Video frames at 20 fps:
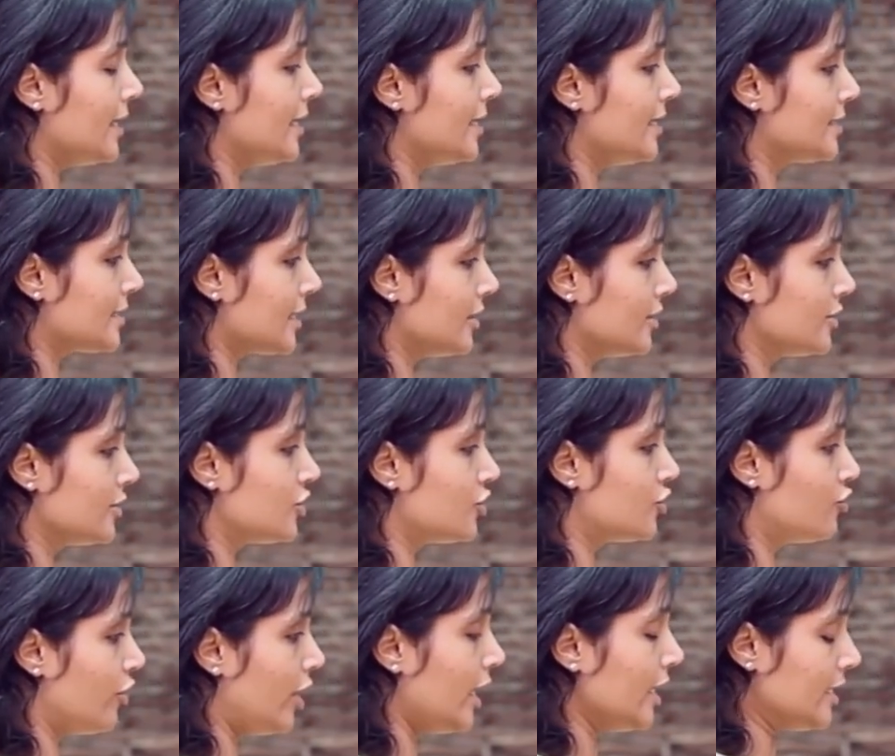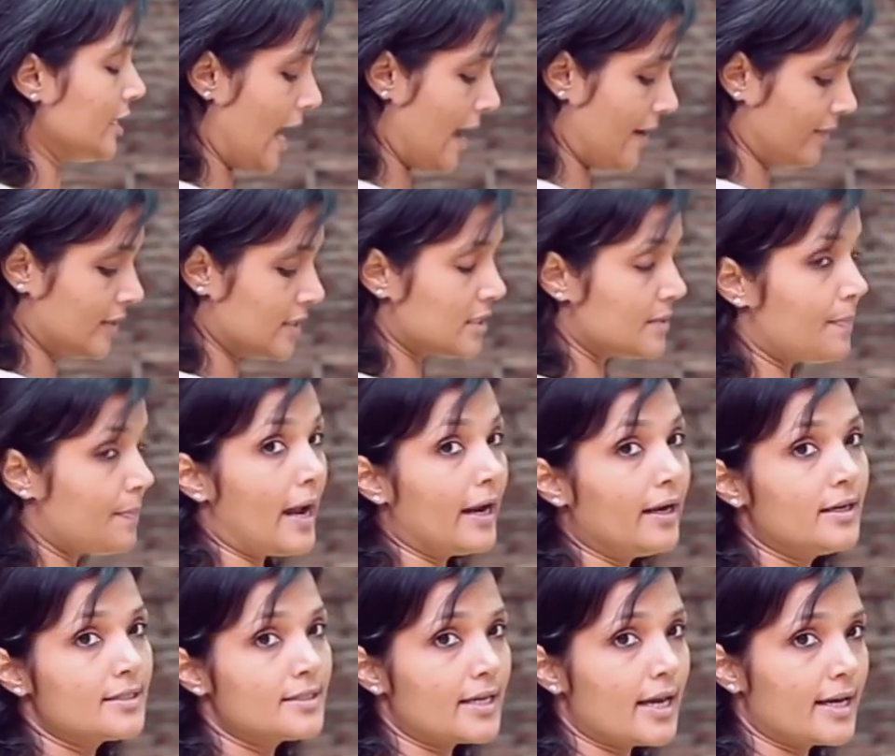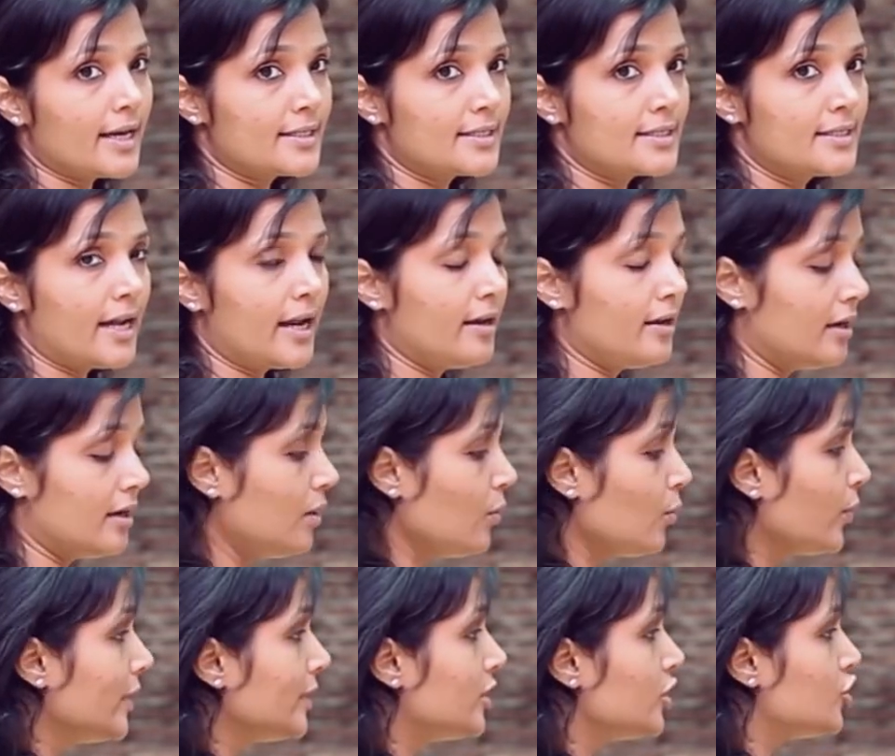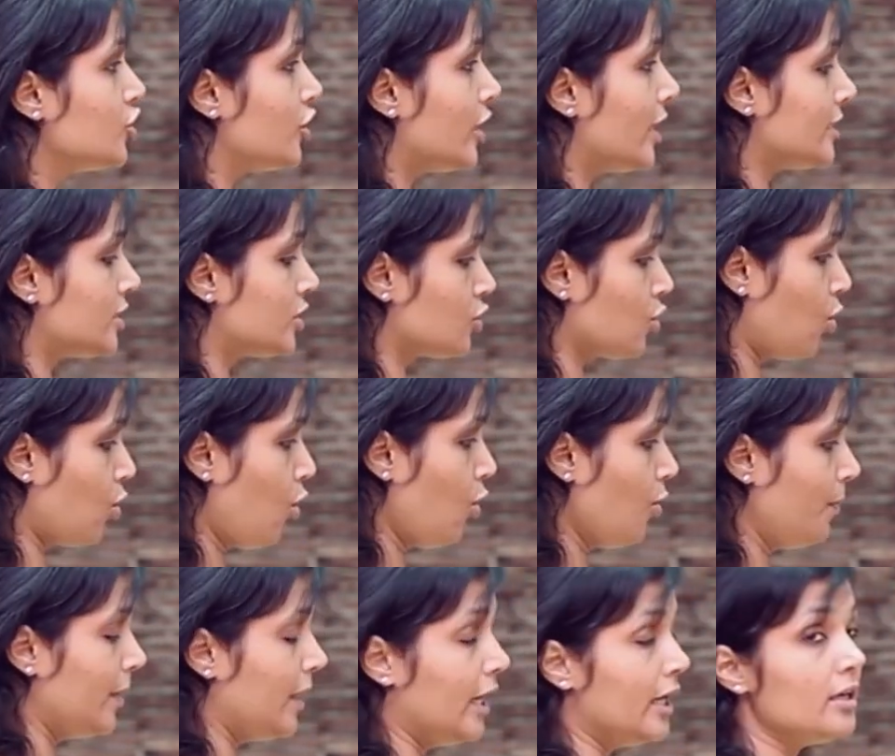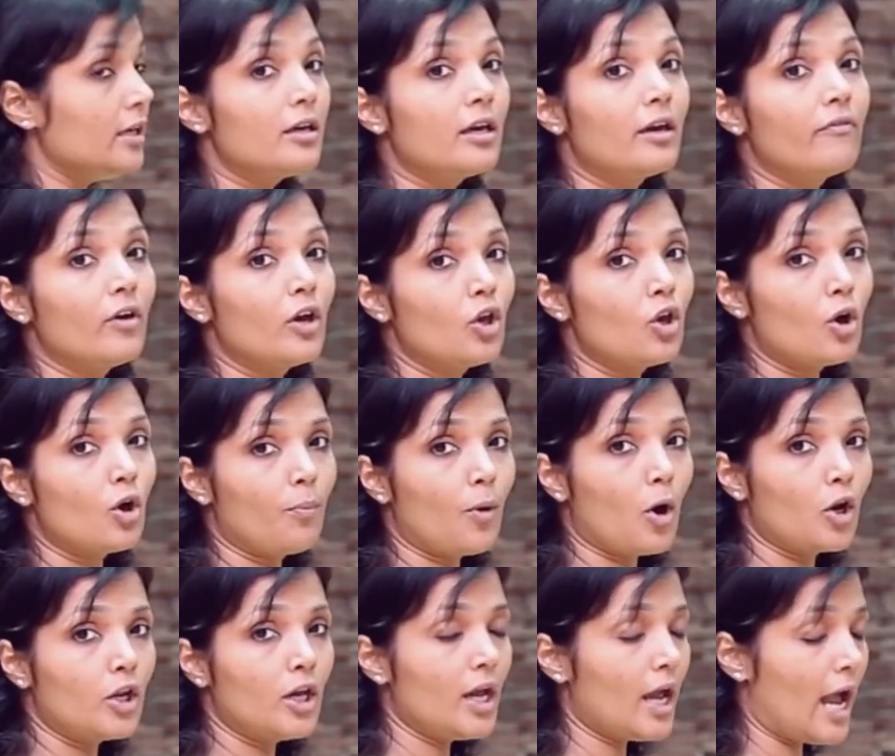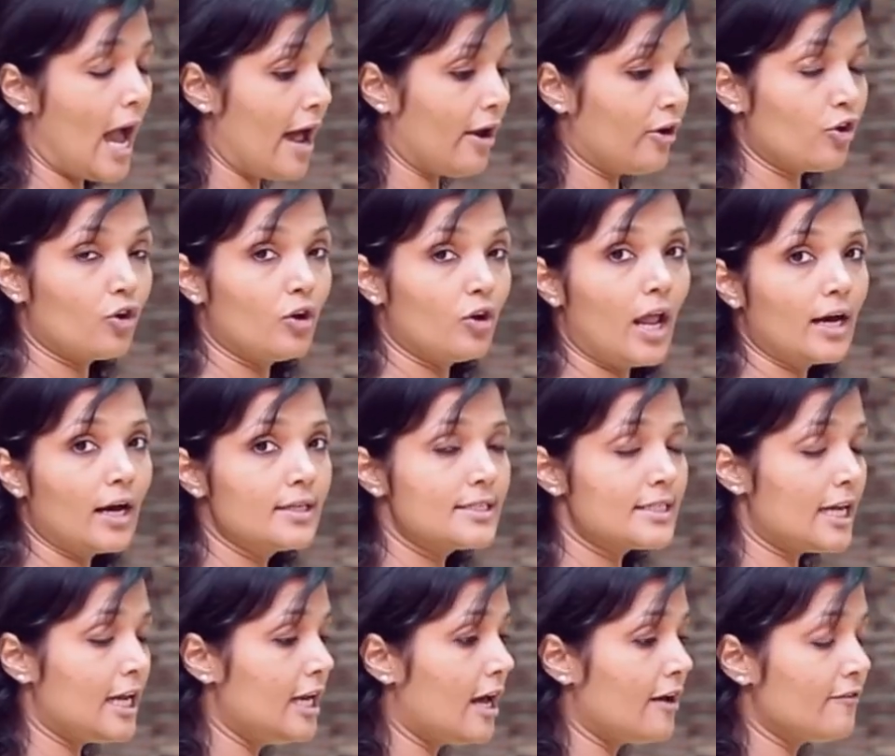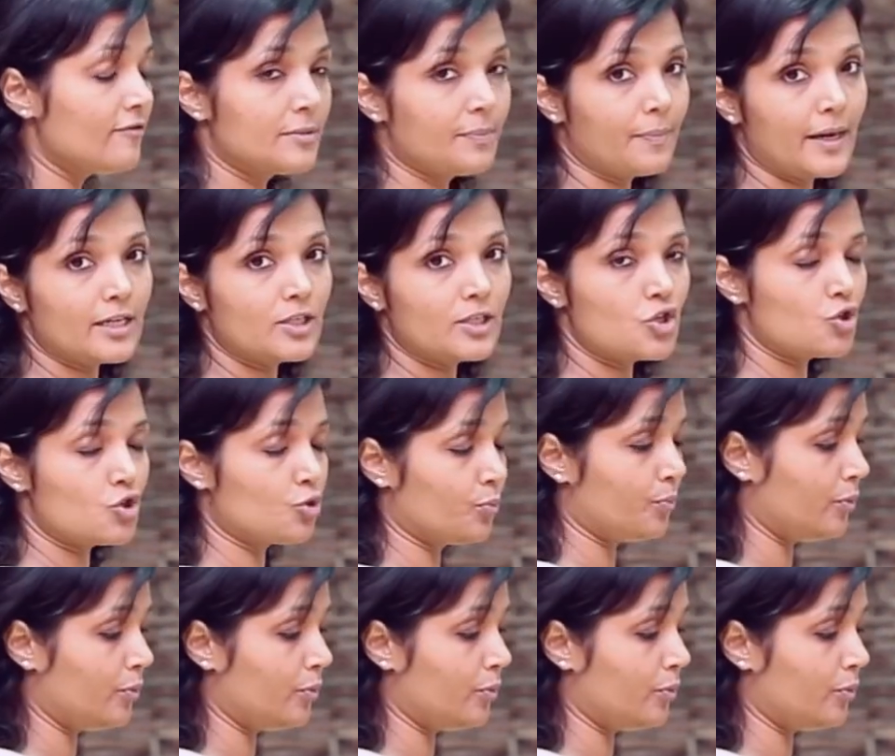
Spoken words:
is straight and the spine is extended with the chest opening, giving your body and your lungs enough space to